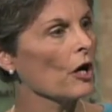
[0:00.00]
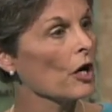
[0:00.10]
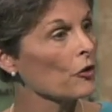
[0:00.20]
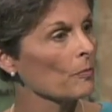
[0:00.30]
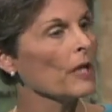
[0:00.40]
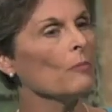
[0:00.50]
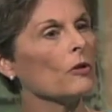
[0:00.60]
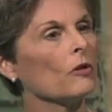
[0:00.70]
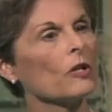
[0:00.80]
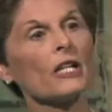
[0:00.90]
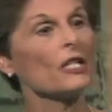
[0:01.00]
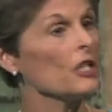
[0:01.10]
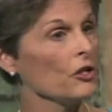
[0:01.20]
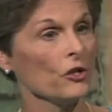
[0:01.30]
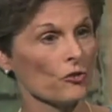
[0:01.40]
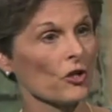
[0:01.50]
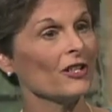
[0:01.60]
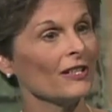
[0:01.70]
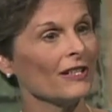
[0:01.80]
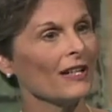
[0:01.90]
other people continues
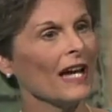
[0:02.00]
on.